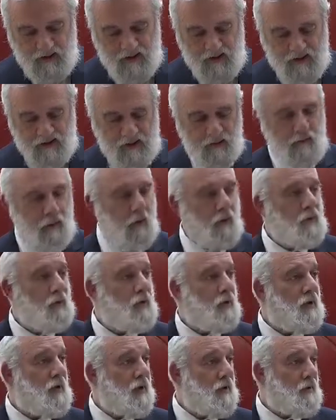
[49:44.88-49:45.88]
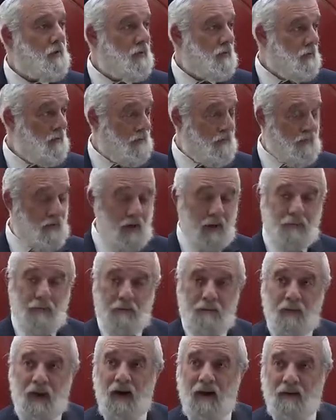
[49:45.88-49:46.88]
It's important to keep
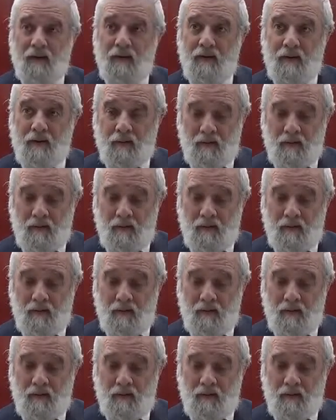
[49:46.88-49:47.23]
in mind